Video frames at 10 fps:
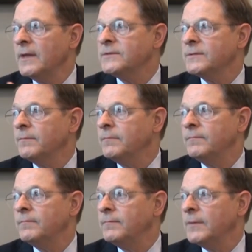It's
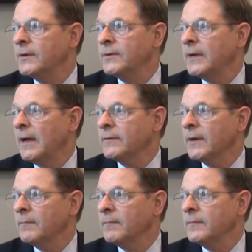a good
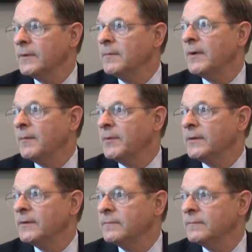outcome, in my
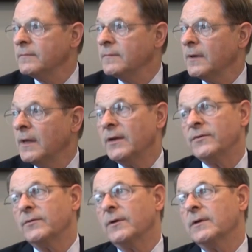opinion. And
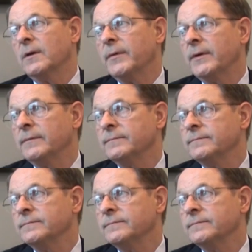it's a great company.